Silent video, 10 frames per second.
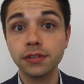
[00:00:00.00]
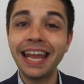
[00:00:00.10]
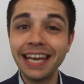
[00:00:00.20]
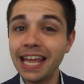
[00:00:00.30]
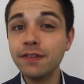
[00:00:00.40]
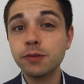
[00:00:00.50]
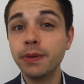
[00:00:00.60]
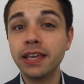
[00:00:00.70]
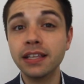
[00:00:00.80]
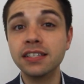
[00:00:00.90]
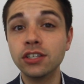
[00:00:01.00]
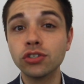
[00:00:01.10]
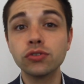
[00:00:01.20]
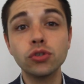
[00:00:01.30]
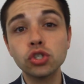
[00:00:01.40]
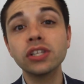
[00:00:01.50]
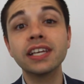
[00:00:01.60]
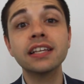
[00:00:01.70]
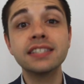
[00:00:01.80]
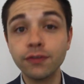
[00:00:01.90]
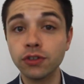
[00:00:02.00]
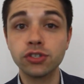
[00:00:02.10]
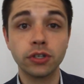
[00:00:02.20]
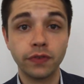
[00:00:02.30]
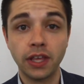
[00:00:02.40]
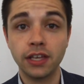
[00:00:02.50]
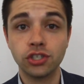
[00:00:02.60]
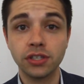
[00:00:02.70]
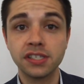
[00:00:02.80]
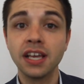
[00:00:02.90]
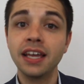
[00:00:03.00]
And native-speaking teachers usually get different certifications,